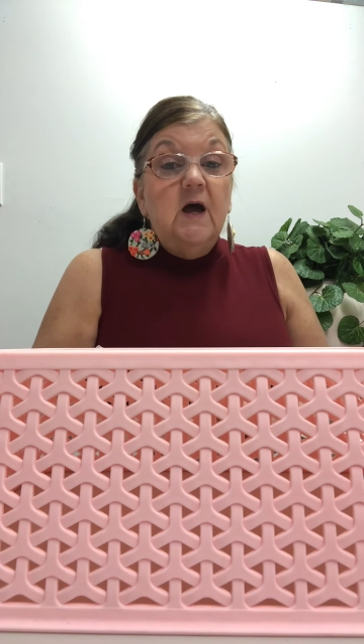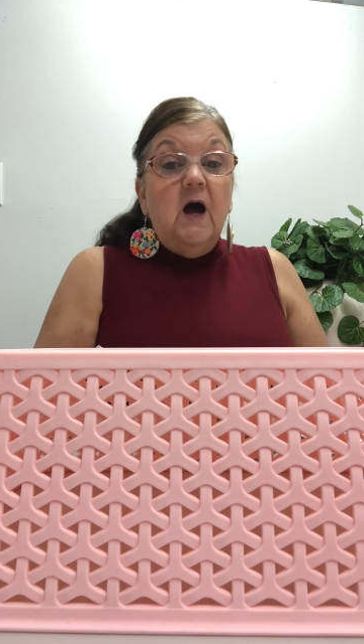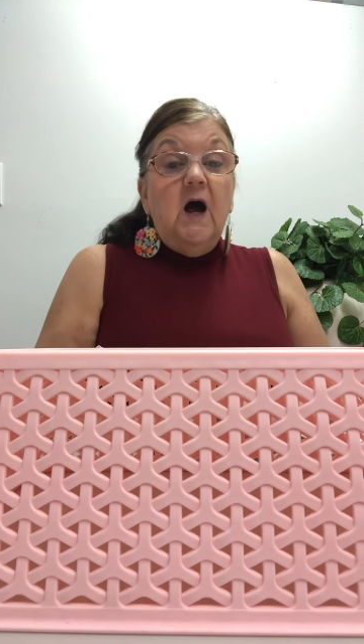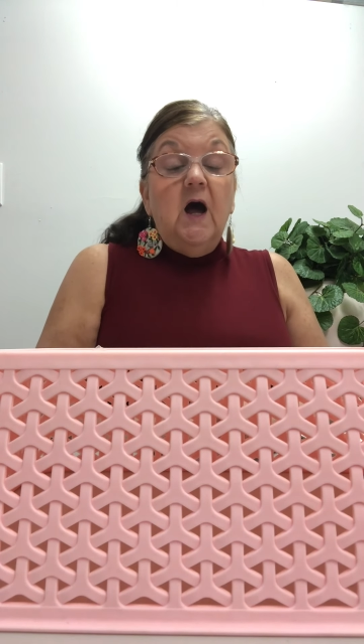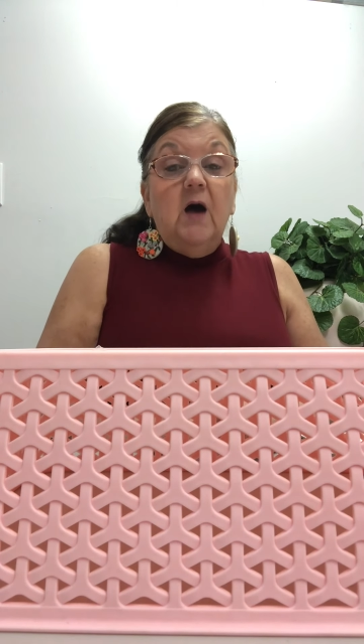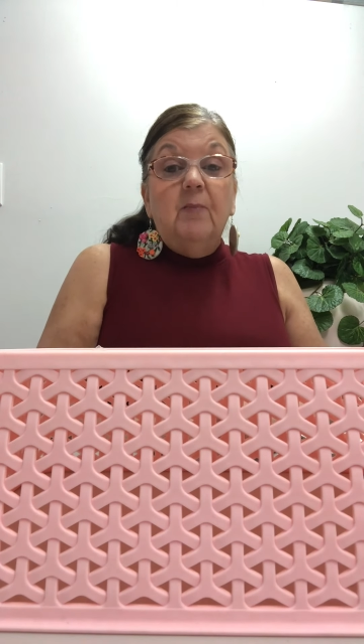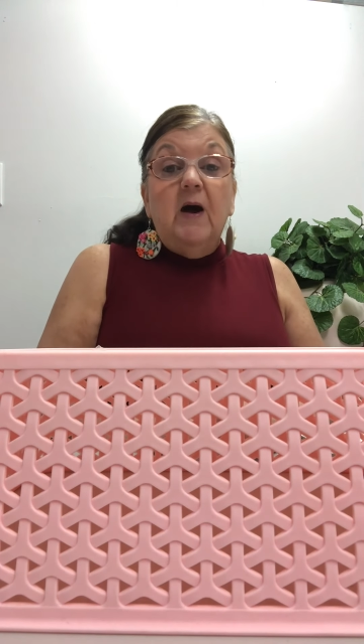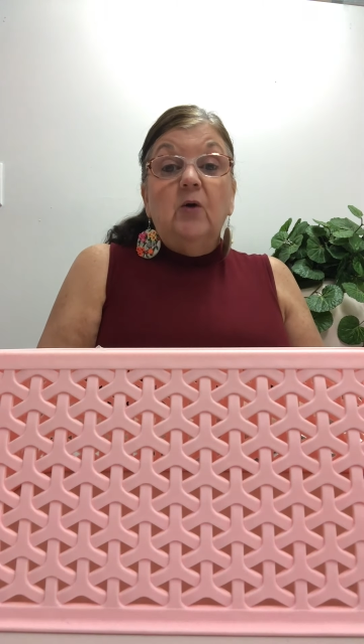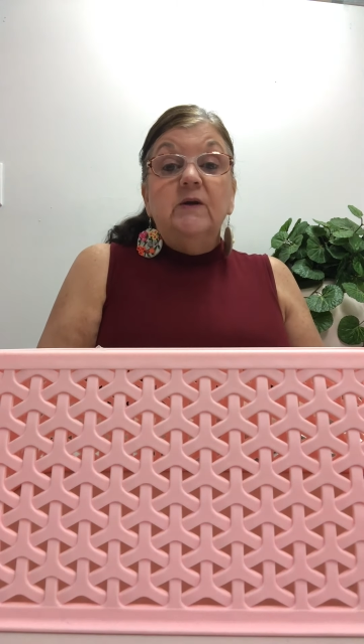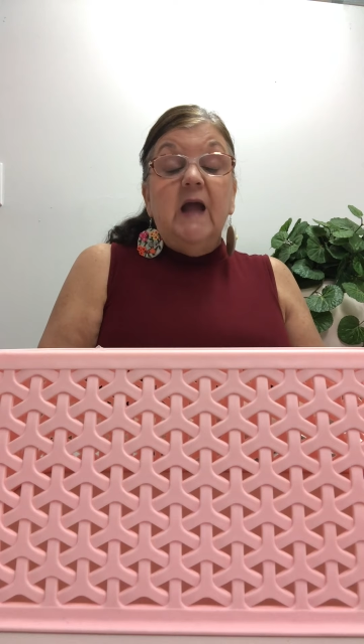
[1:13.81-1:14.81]

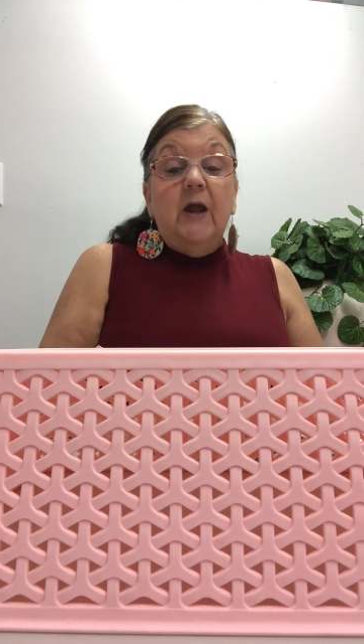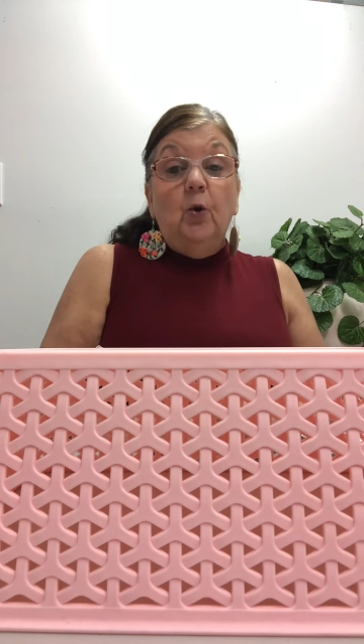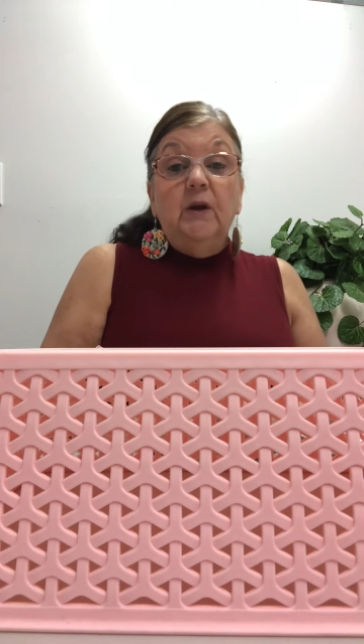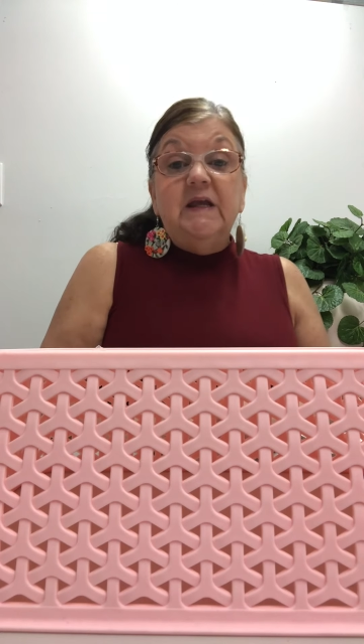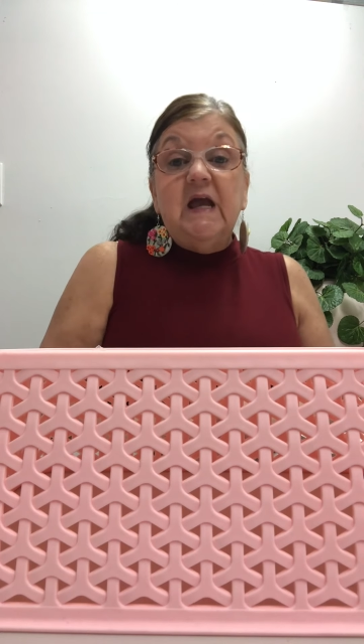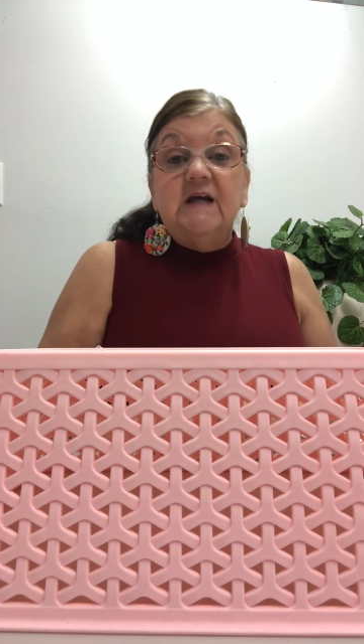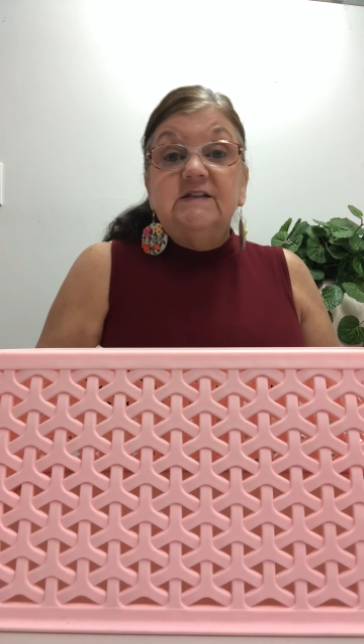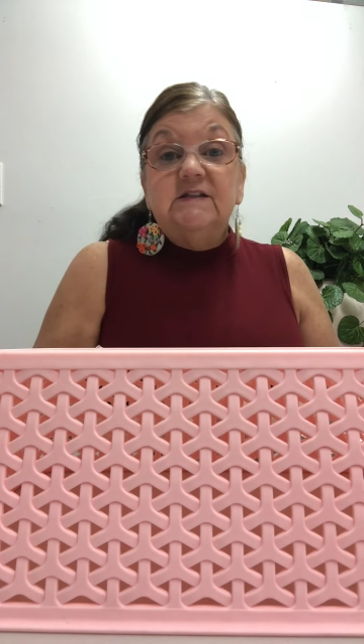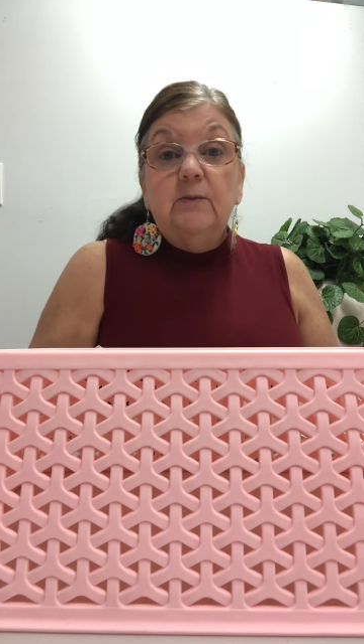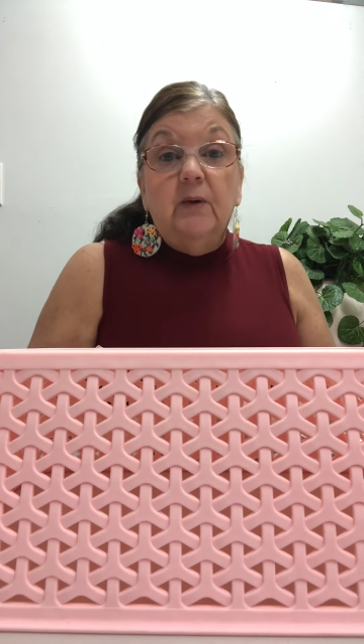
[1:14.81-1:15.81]
about not only
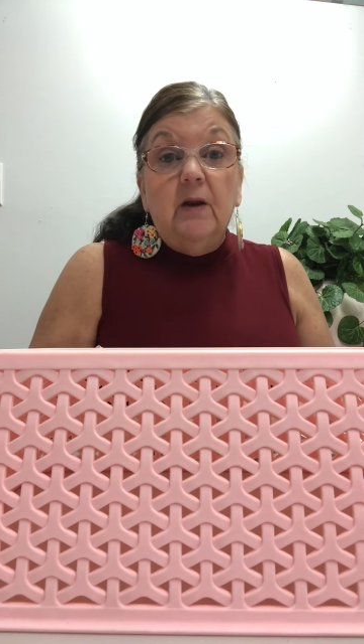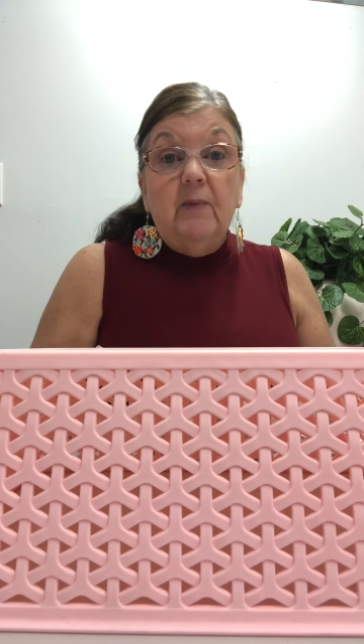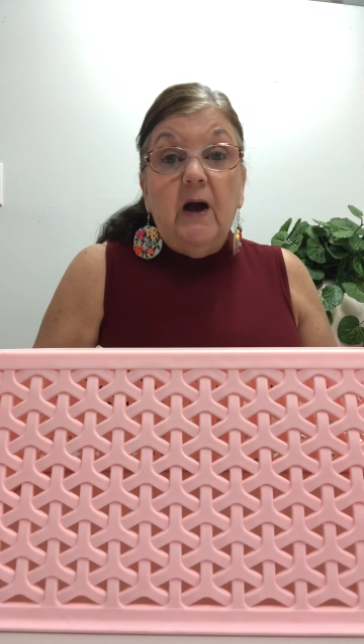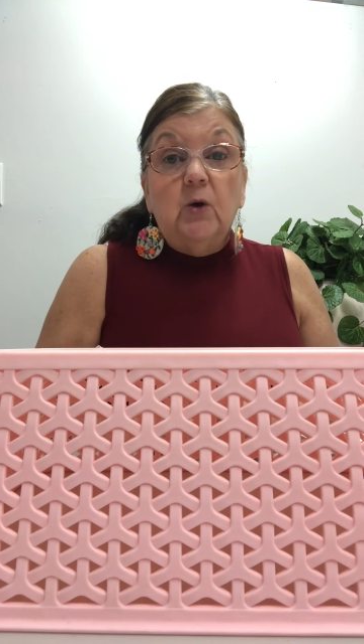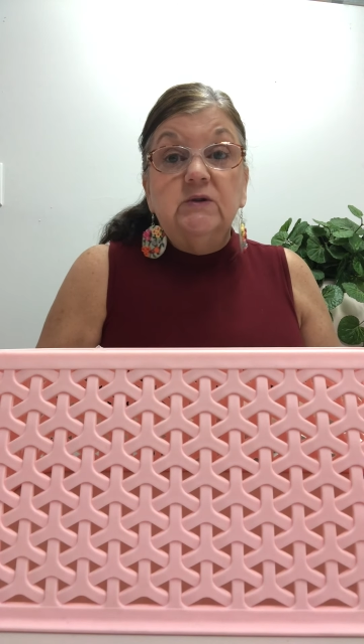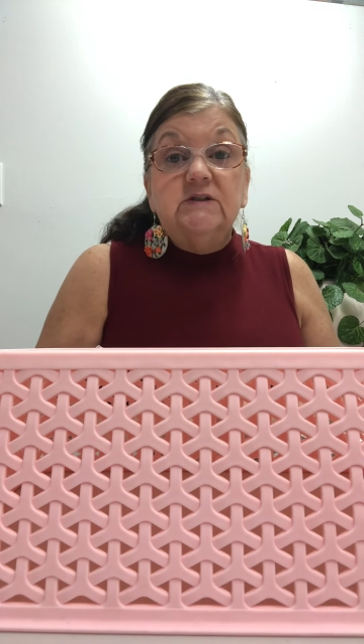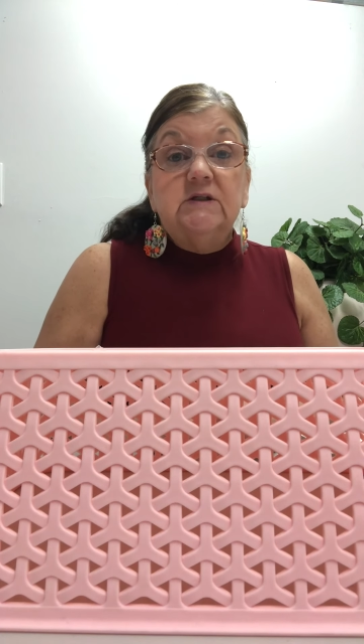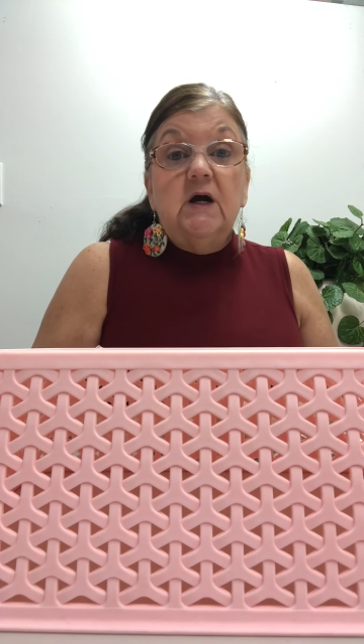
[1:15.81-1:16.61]
Etsy, but about